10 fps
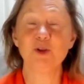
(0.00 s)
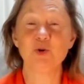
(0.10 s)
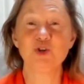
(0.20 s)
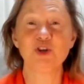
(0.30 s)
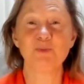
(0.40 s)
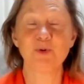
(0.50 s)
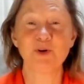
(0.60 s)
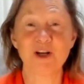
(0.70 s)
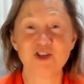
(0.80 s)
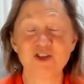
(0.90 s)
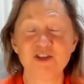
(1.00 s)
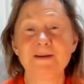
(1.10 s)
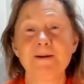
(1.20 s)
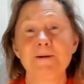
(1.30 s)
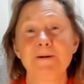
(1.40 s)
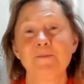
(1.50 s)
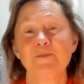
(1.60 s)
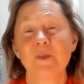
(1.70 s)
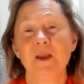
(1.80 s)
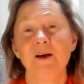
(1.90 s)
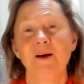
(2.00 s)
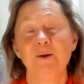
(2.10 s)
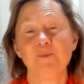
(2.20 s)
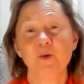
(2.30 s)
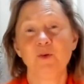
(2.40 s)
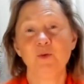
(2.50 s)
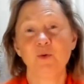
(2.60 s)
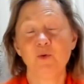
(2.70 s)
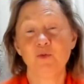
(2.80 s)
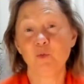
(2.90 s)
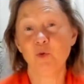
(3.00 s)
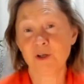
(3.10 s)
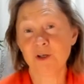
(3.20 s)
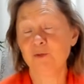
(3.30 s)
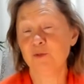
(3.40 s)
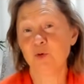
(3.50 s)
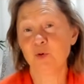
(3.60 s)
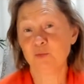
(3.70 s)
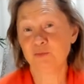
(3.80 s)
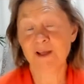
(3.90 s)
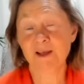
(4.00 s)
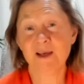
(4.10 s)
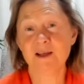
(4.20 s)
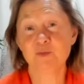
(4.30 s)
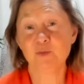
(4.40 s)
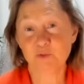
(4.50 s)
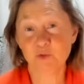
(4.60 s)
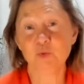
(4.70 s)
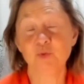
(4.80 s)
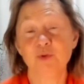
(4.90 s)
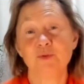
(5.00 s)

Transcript: logical progression um, of working for decades with food